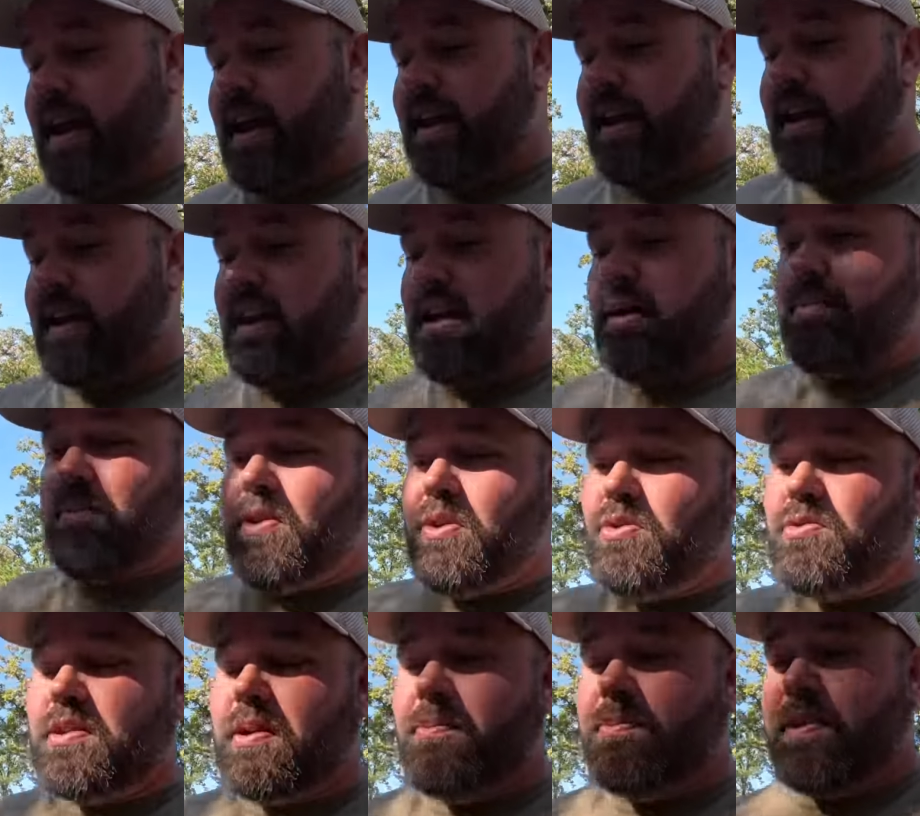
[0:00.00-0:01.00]
got to get up and do
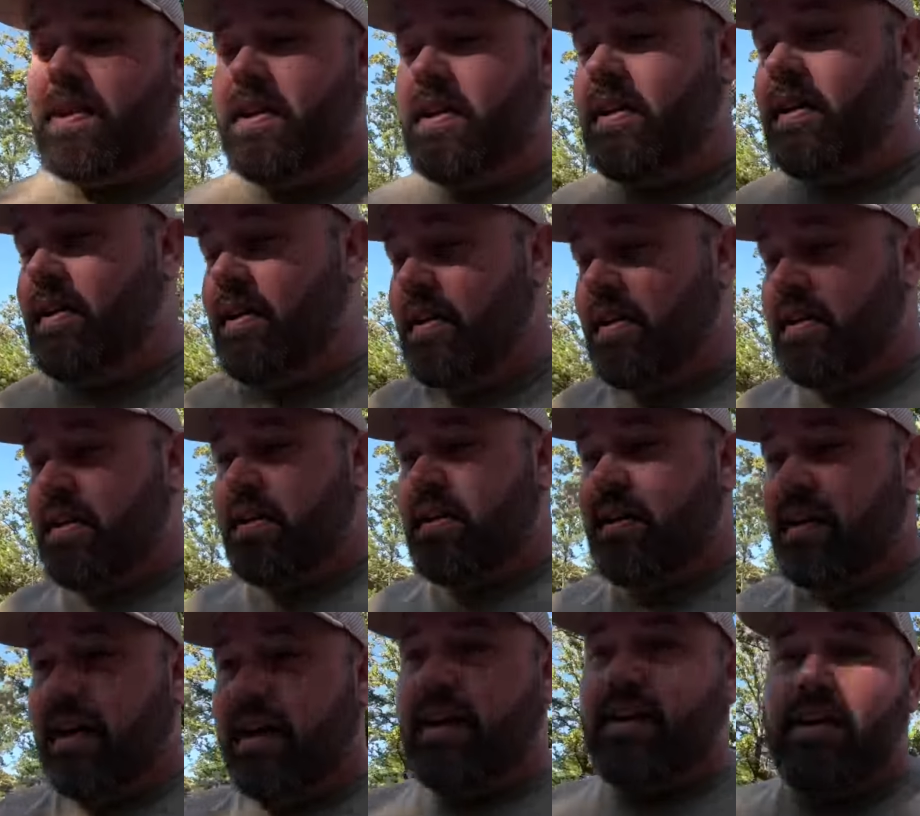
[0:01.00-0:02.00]
something.
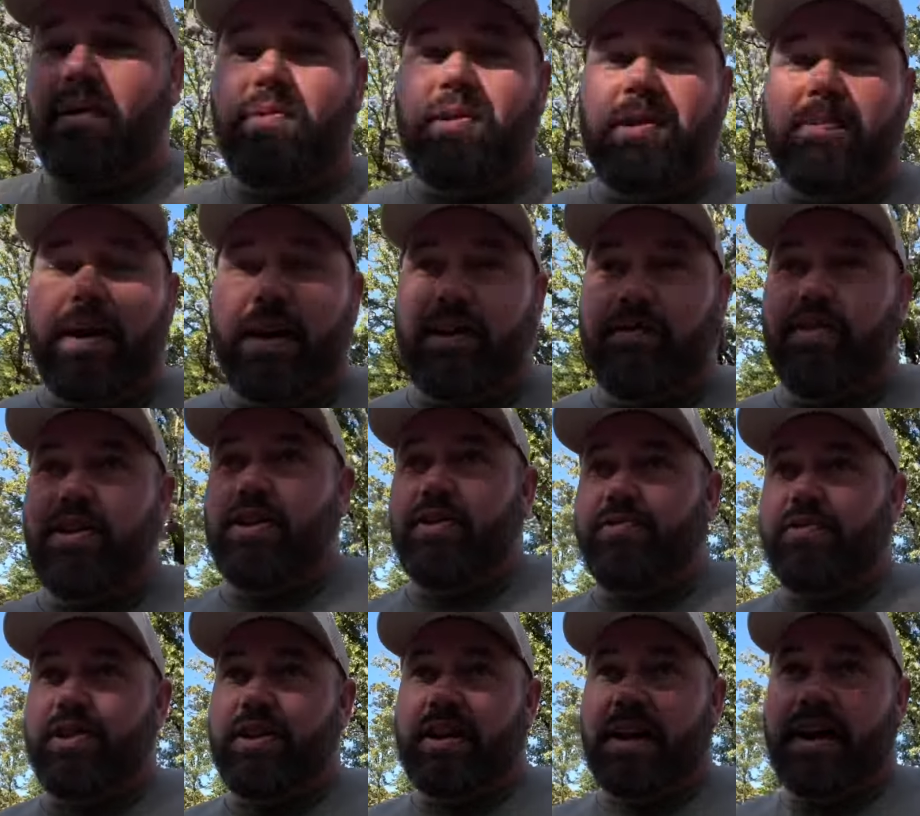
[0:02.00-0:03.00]
And I want to make a video
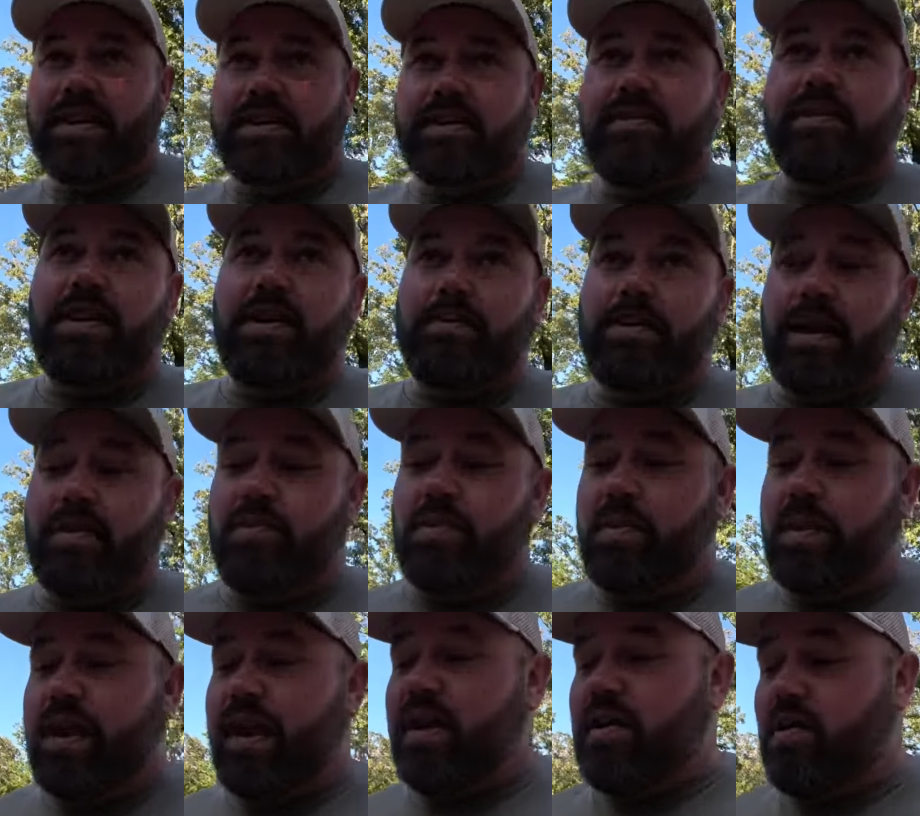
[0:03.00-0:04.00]
for you guys, giving you an update what
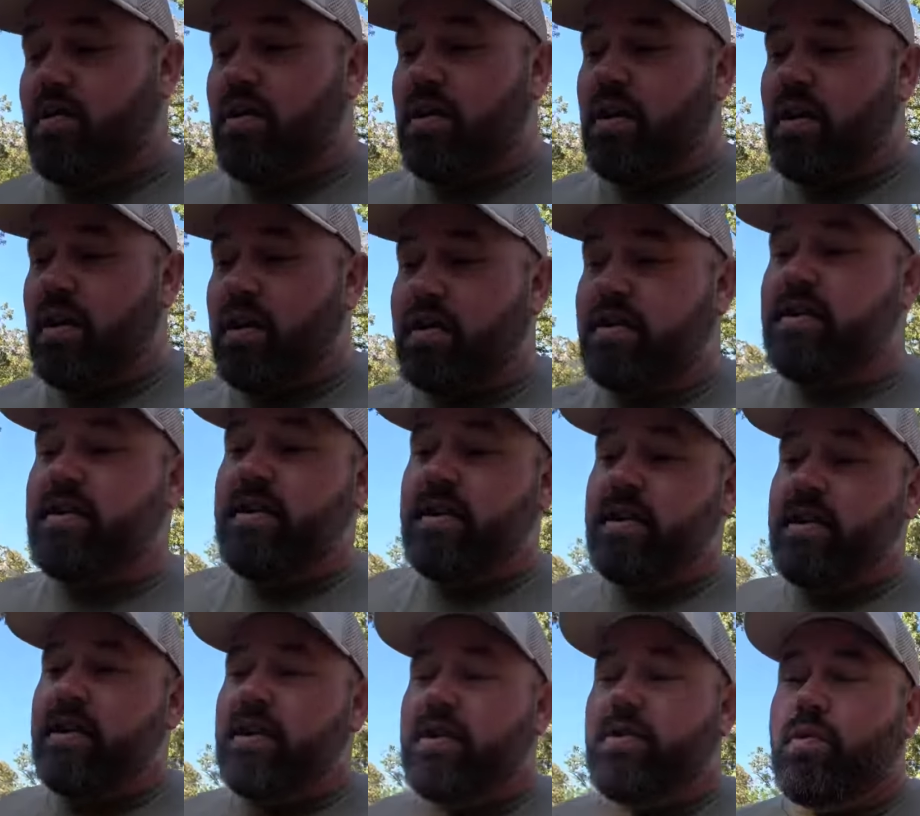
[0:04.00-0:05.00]
we got going on.
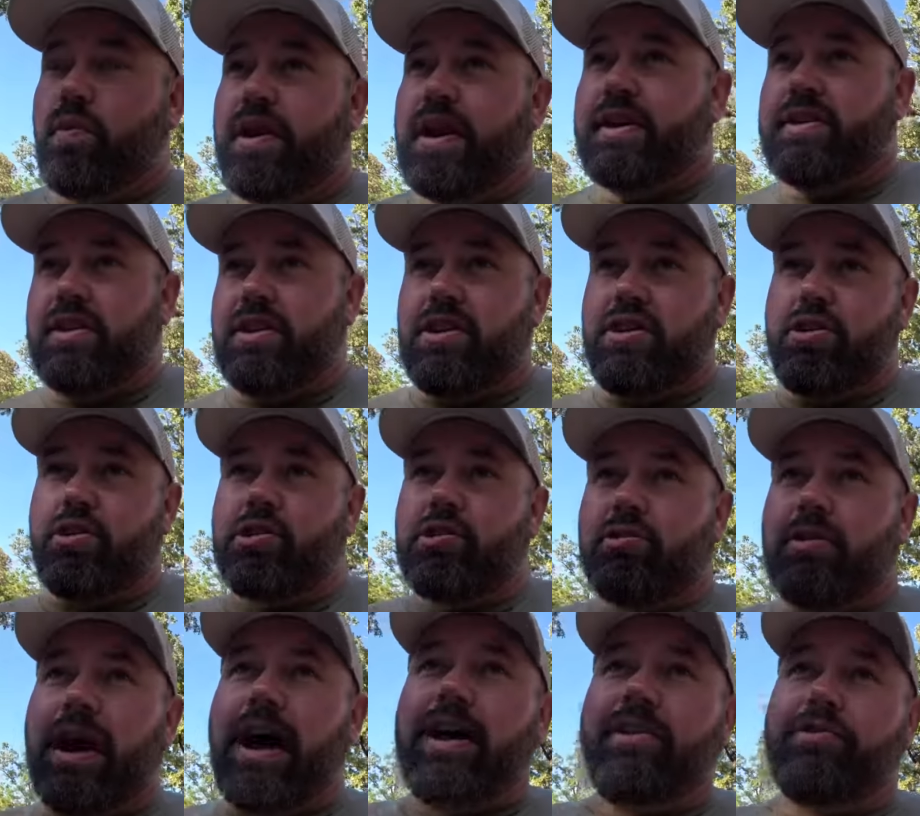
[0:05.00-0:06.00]
We got the youth
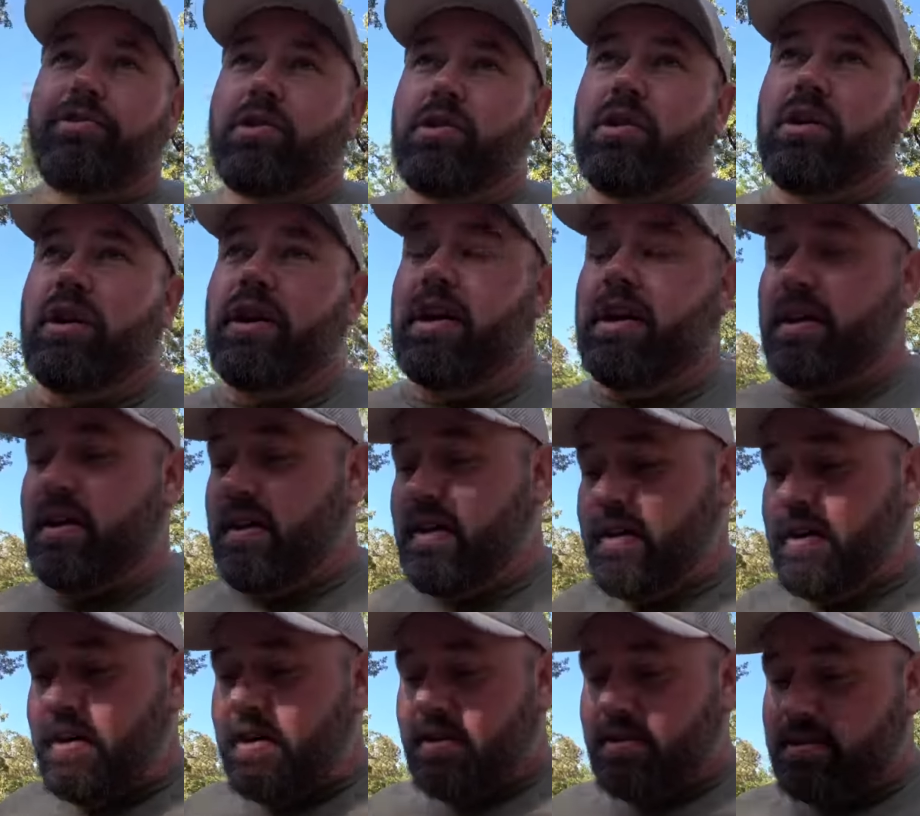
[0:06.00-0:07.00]
rifle
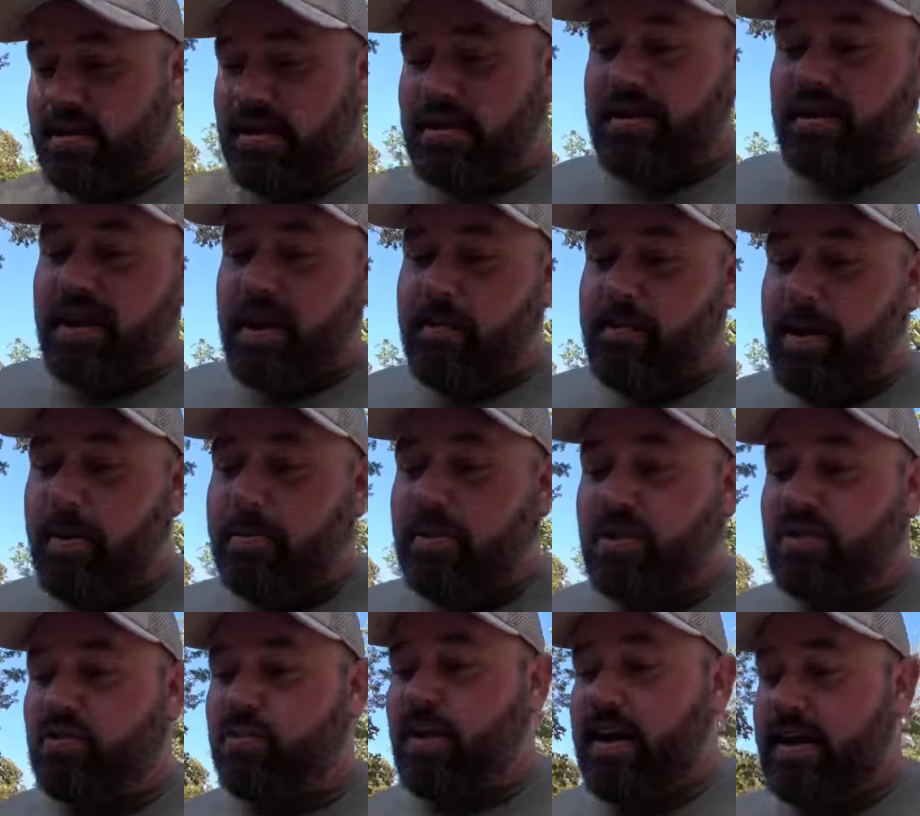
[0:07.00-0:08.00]
season coming up
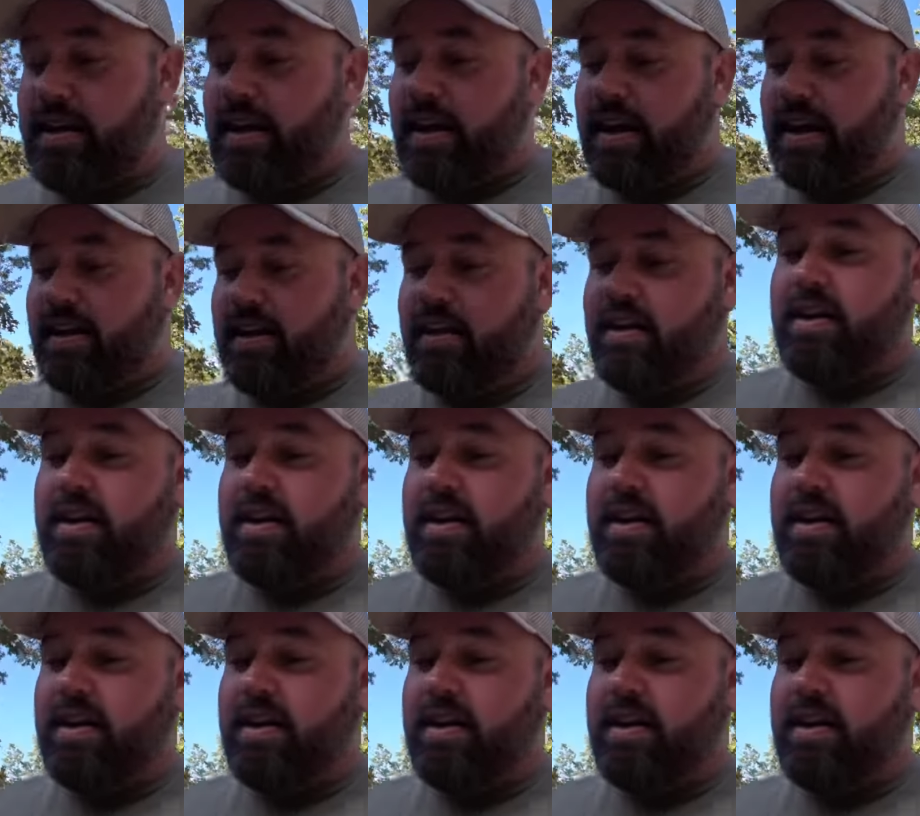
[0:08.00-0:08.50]
this weekend.